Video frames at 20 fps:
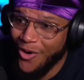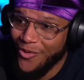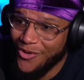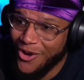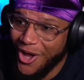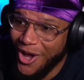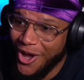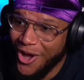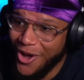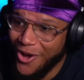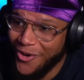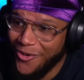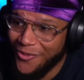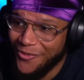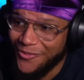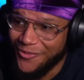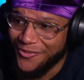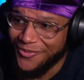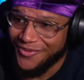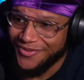
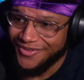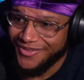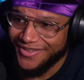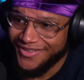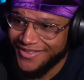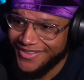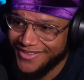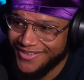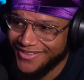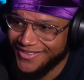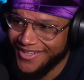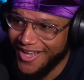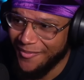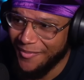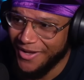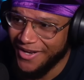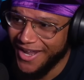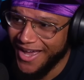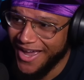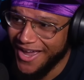no! Not
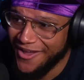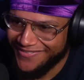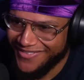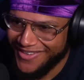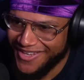my knife.